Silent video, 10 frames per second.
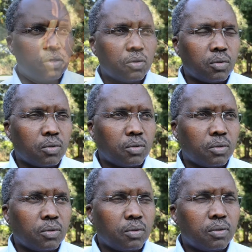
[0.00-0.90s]
to
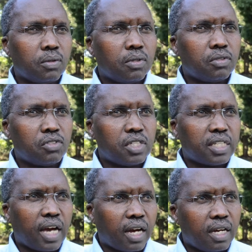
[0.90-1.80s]

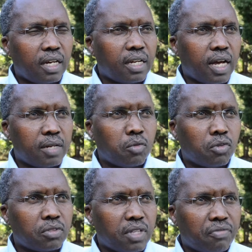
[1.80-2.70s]
treat an animal
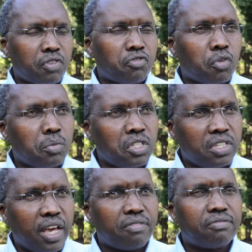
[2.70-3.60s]
suffering from
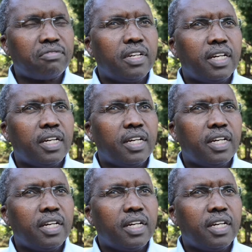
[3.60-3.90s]
ECF.